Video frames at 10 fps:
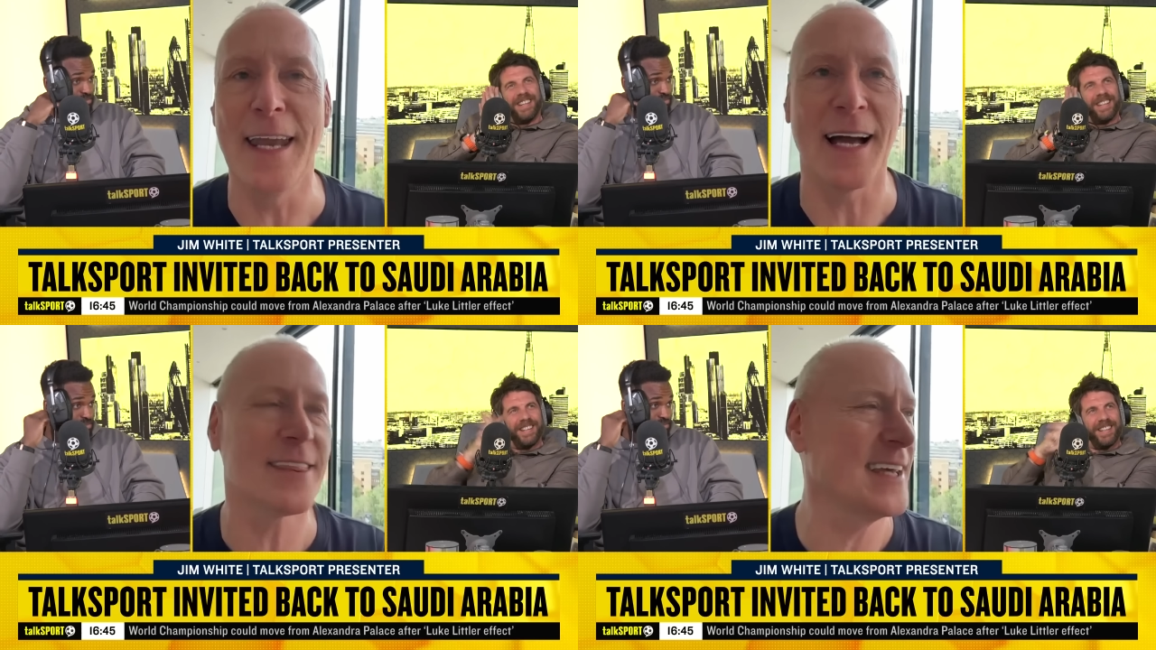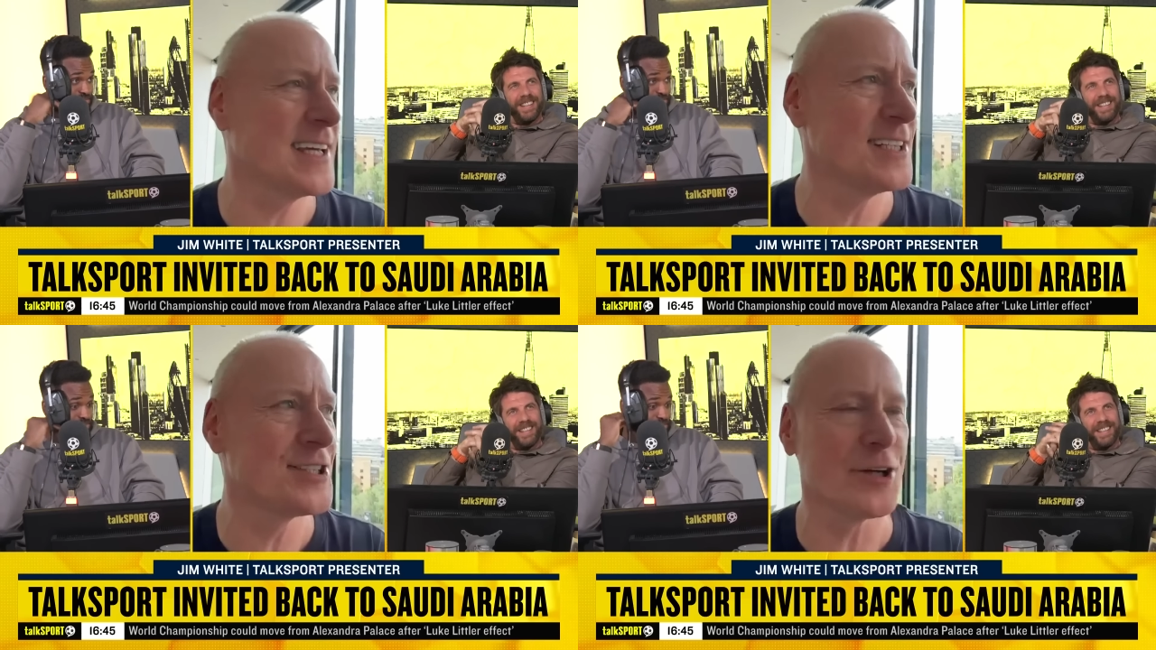Speaker 1: I
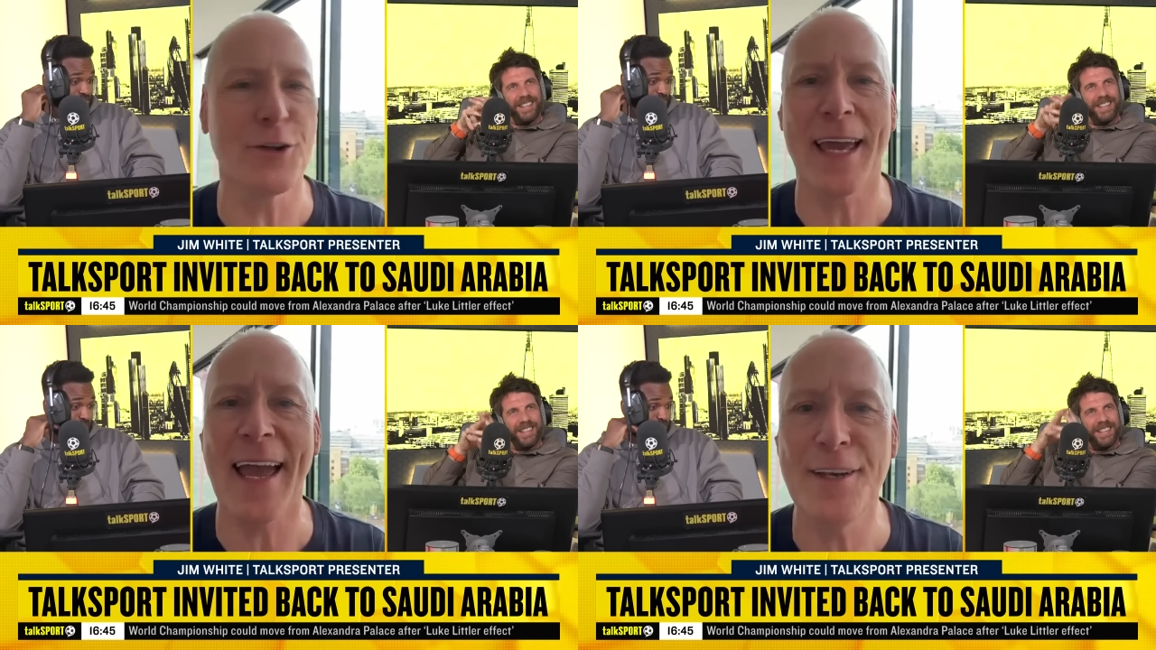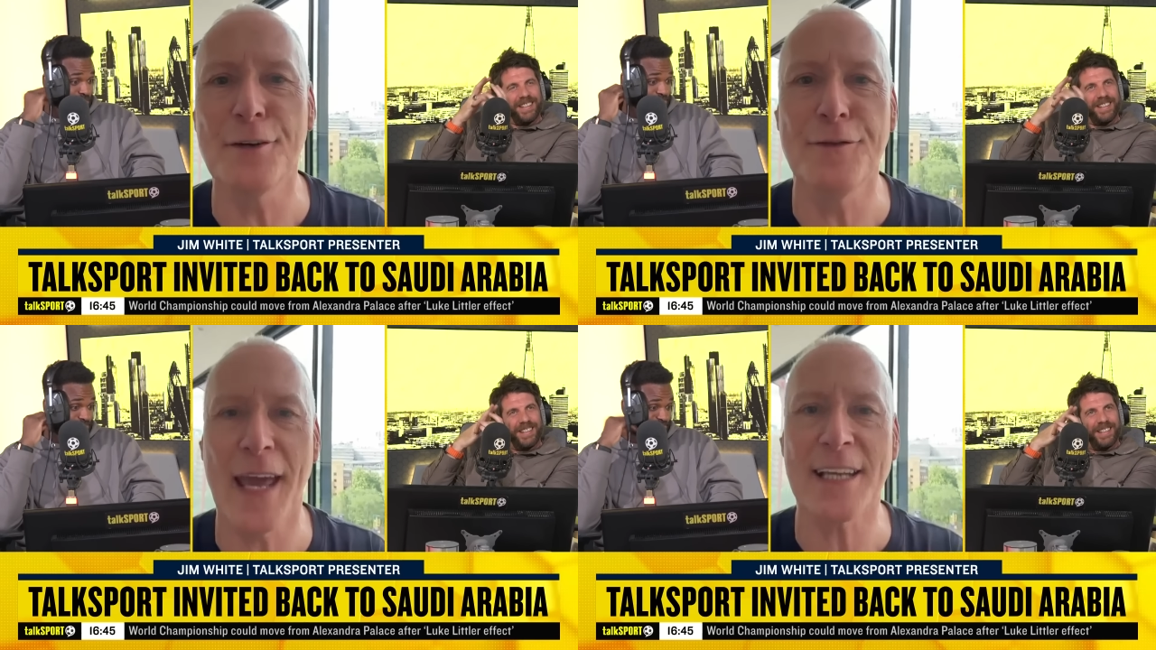think until the end
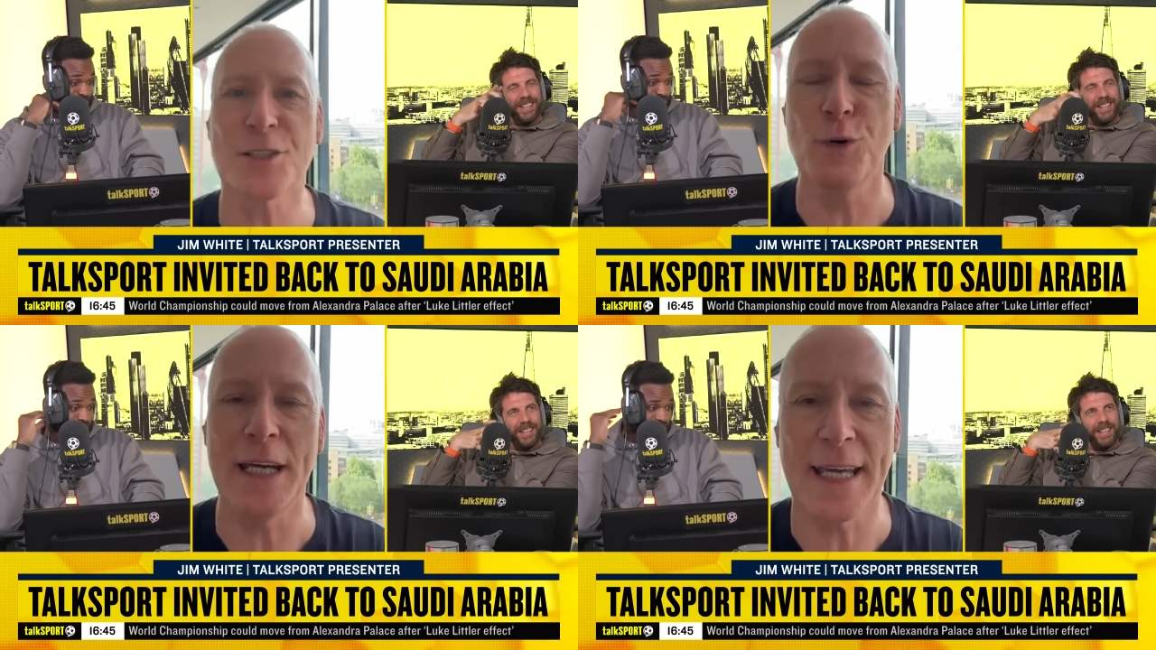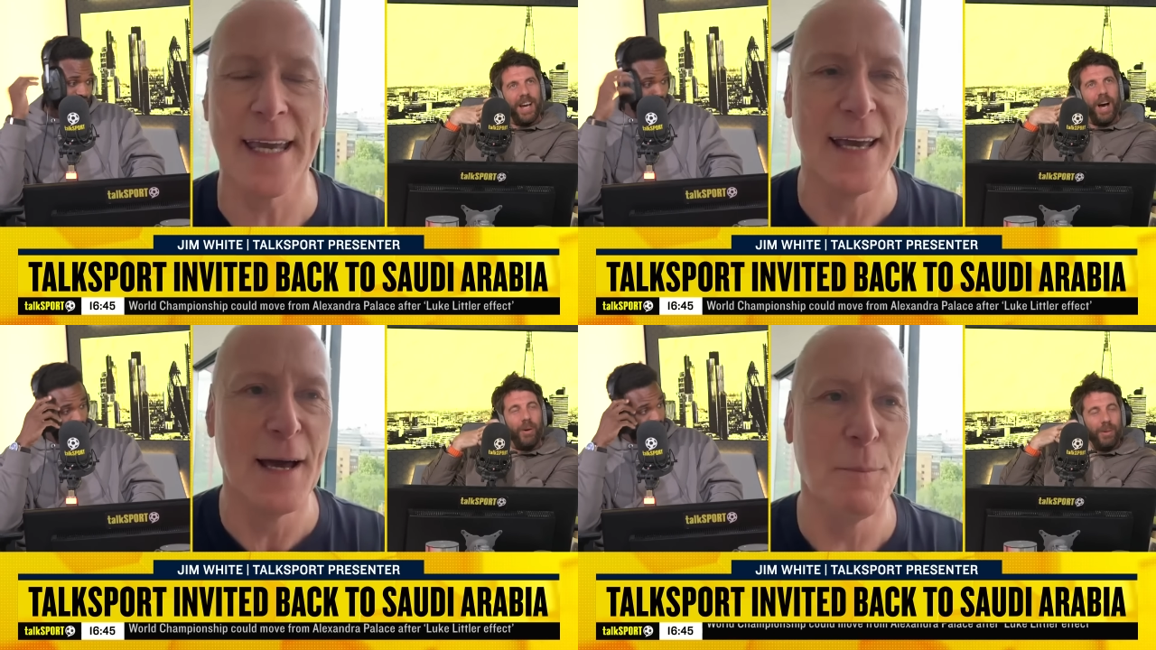of next week.
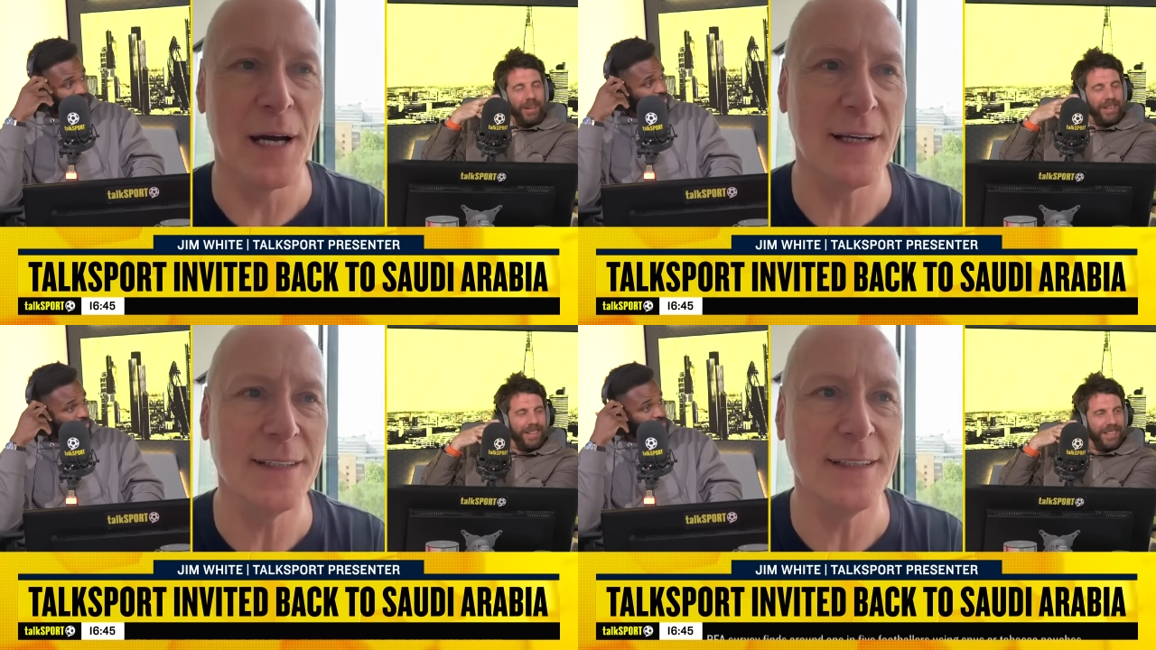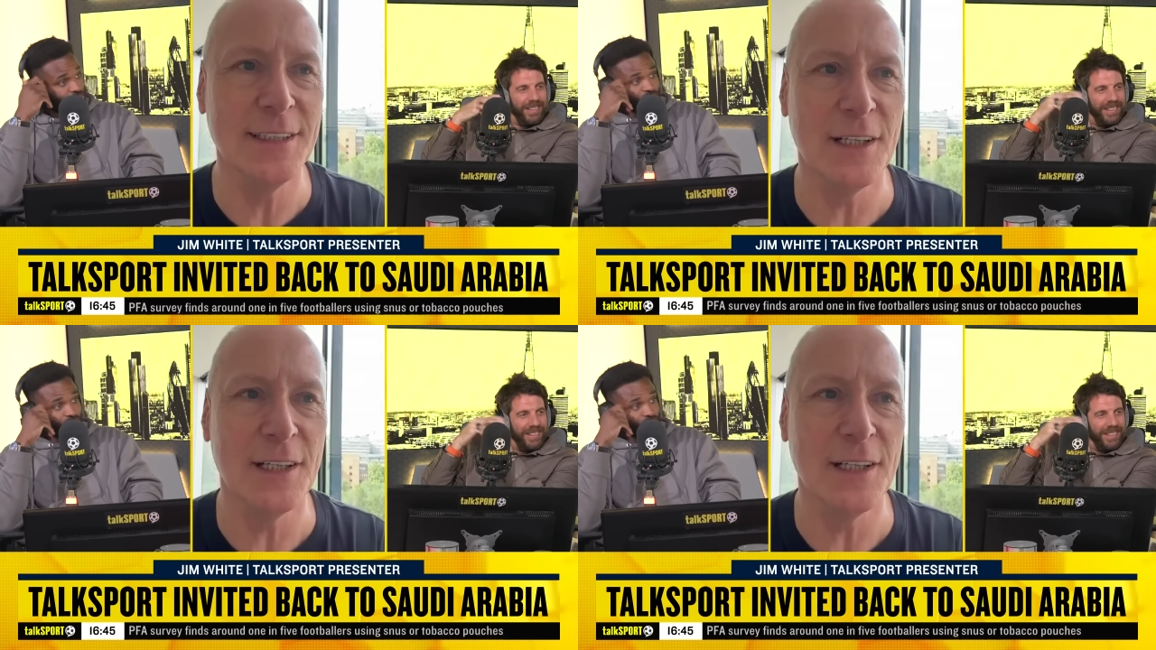Oh, but okay.